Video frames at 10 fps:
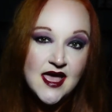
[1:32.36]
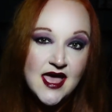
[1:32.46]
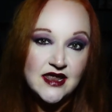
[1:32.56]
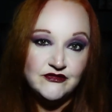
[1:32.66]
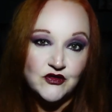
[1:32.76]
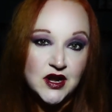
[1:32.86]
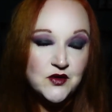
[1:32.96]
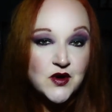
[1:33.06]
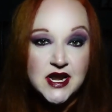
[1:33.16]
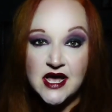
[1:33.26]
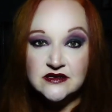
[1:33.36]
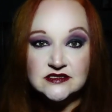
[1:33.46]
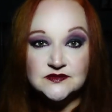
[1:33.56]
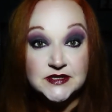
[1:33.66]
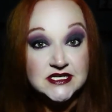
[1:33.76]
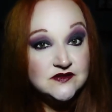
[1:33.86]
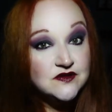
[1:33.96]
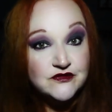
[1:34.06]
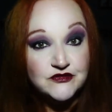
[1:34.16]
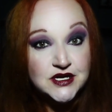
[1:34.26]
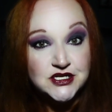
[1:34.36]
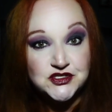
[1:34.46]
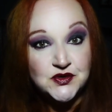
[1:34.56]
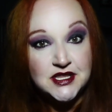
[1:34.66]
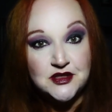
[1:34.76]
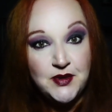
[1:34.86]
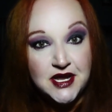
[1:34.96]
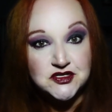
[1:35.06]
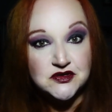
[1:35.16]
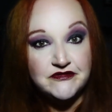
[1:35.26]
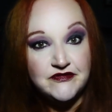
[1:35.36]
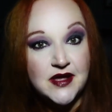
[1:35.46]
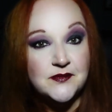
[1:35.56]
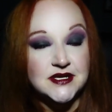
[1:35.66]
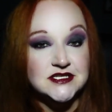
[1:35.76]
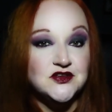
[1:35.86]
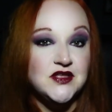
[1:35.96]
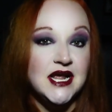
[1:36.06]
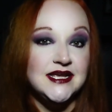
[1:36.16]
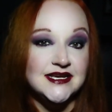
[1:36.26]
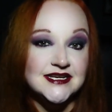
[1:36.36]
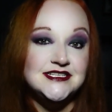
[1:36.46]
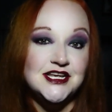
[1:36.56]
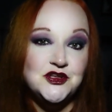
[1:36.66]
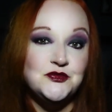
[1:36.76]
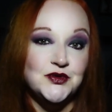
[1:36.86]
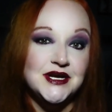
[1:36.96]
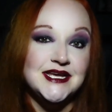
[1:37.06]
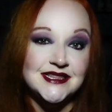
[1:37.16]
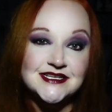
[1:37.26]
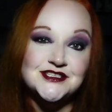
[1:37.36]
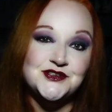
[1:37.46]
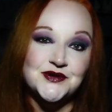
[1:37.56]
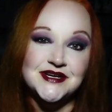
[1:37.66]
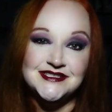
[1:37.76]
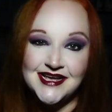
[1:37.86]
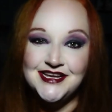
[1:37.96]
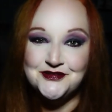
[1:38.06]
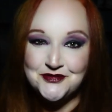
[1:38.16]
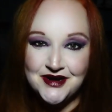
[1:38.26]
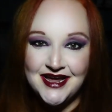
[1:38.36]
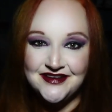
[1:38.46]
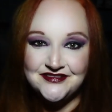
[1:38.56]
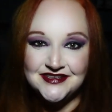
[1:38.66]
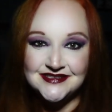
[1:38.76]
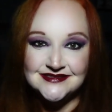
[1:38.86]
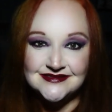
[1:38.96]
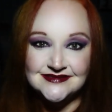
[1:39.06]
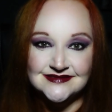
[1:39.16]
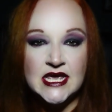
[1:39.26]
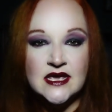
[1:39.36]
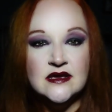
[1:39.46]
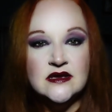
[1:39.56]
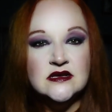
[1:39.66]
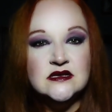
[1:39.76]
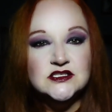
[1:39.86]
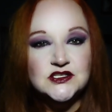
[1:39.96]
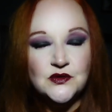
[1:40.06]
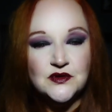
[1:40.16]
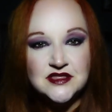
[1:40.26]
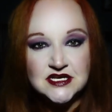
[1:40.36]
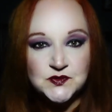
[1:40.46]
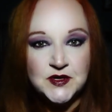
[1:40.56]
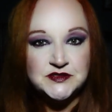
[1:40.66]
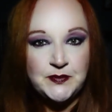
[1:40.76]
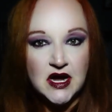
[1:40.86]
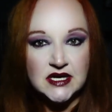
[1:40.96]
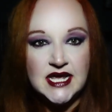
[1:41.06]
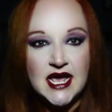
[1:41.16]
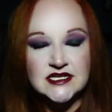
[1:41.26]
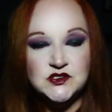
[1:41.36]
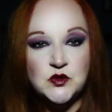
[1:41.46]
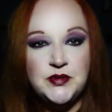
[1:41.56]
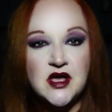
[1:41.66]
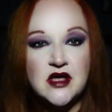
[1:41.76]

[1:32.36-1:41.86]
And for anyone else, please feel free to join the patron family so that I can continue bringing these stories that you crave. So, this week's podcast will be